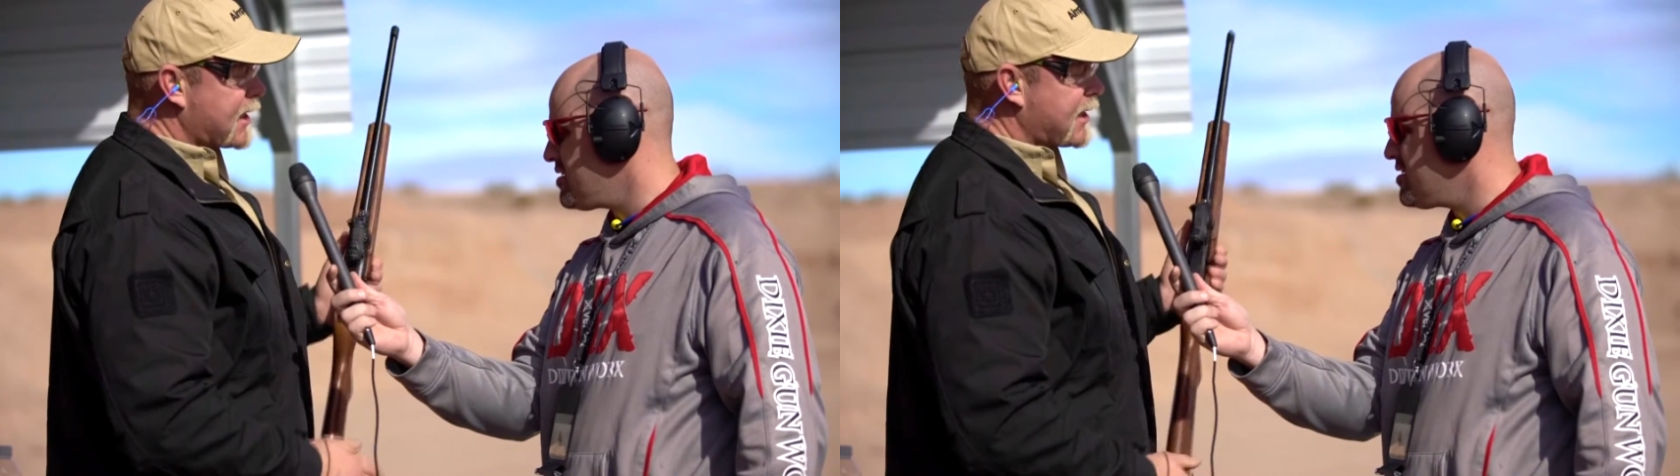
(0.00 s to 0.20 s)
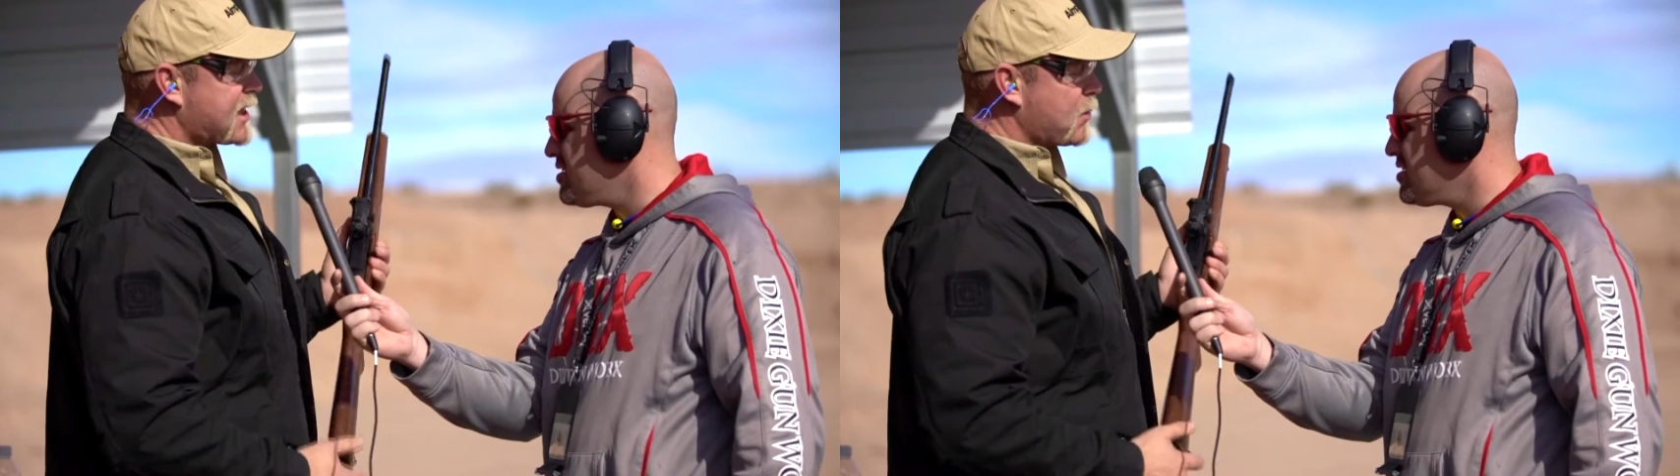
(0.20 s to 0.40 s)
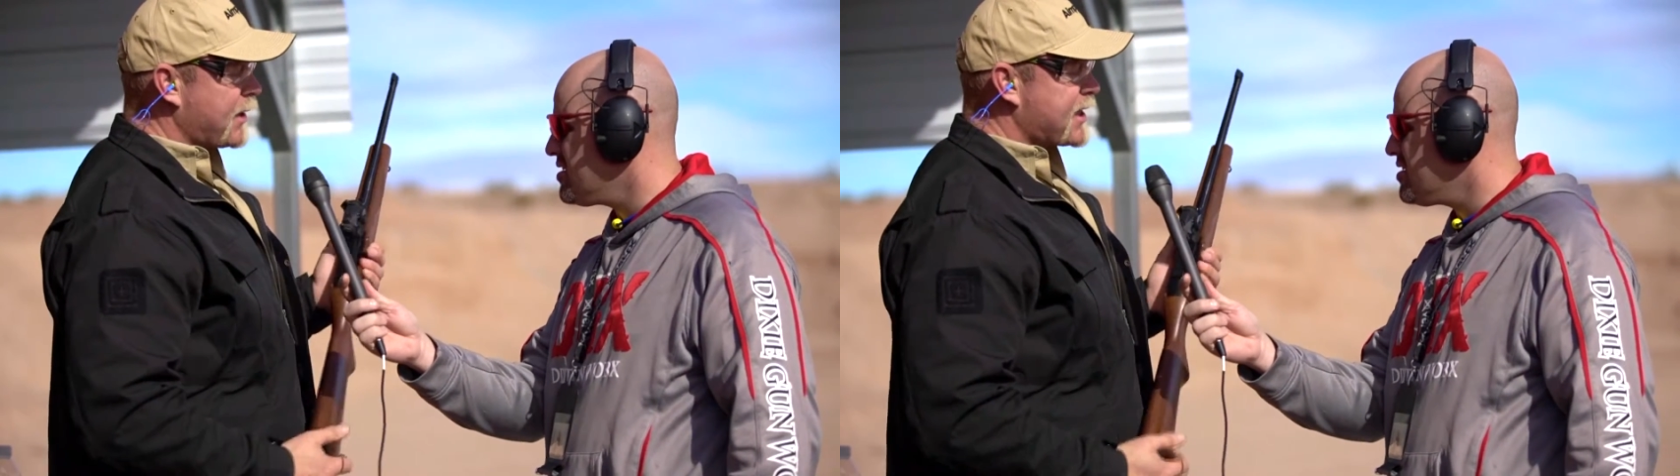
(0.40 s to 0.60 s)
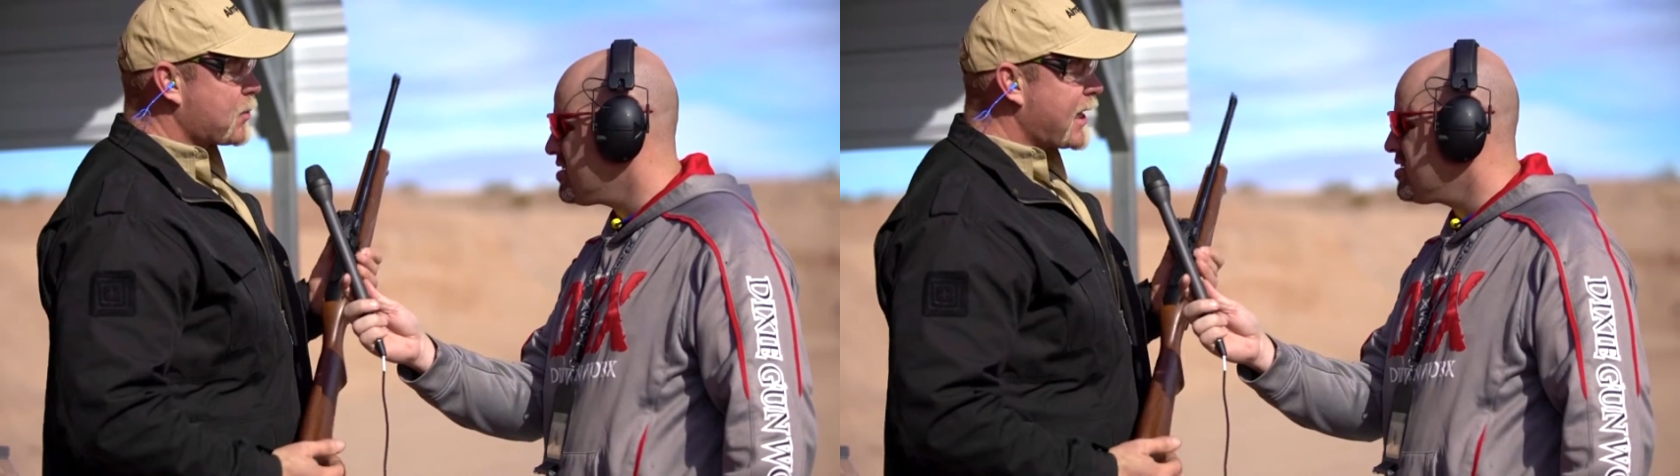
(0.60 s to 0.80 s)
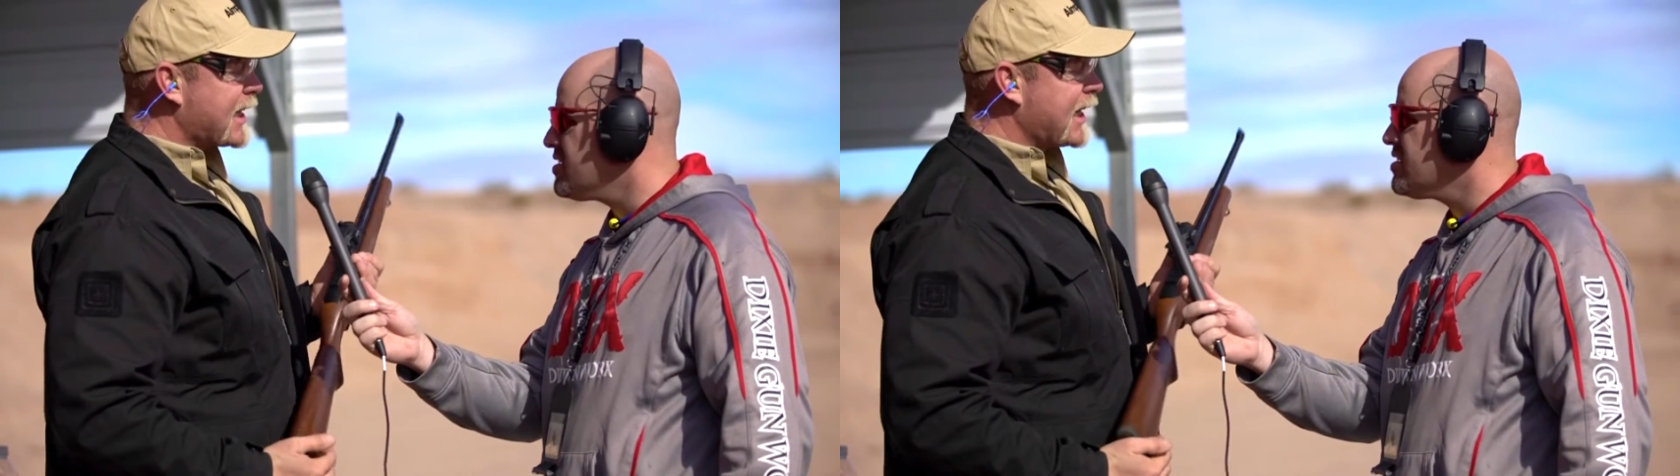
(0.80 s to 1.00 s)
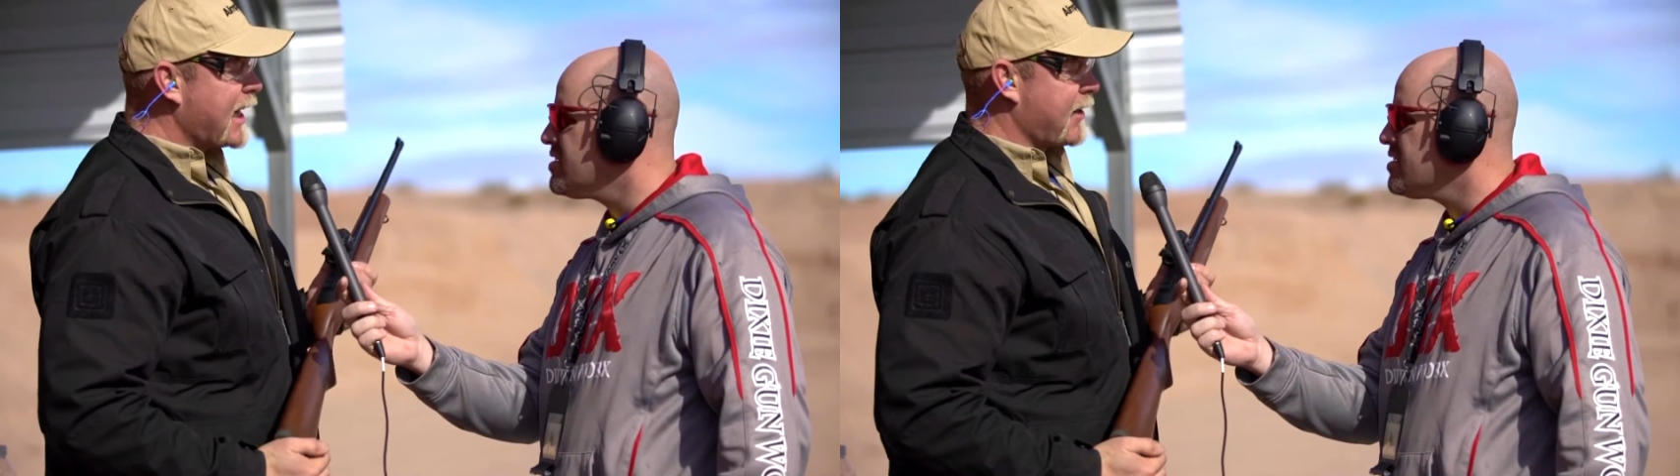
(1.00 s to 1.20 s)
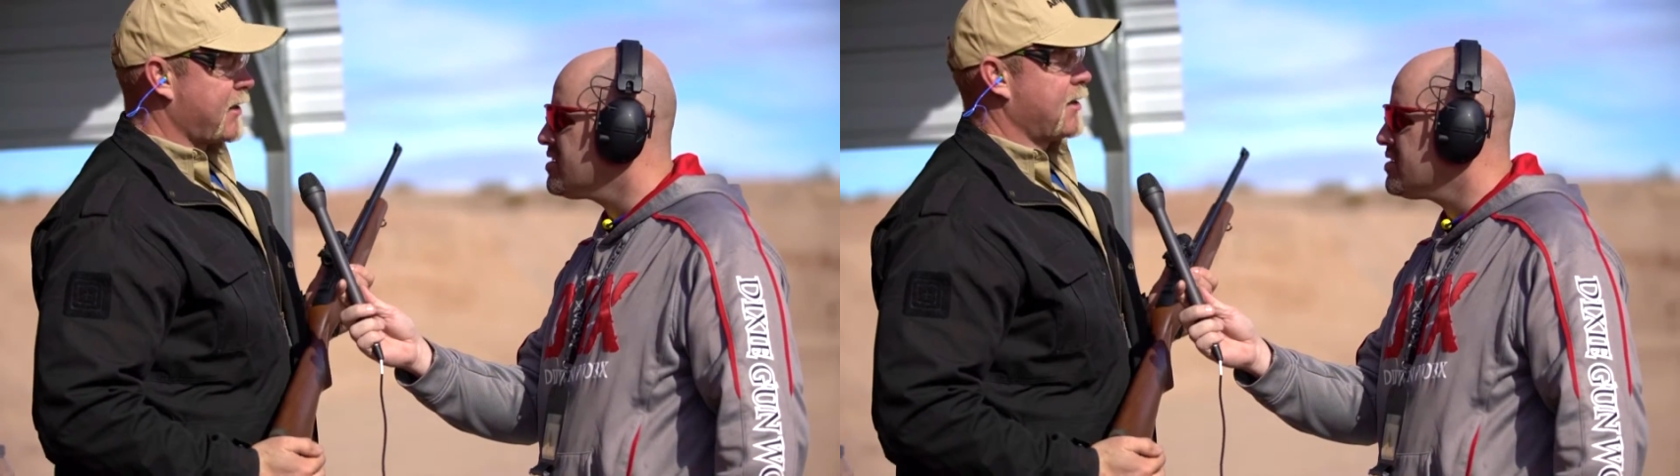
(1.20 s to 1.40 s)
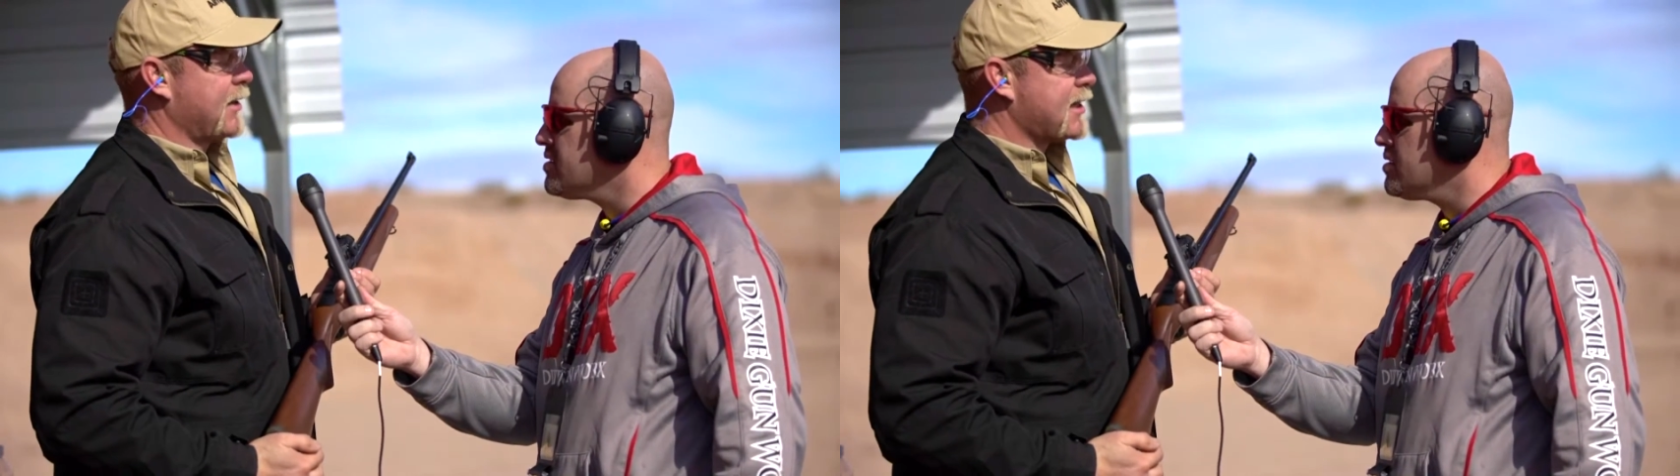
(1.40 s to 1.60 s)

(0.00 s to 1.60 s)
that this one is way clearer.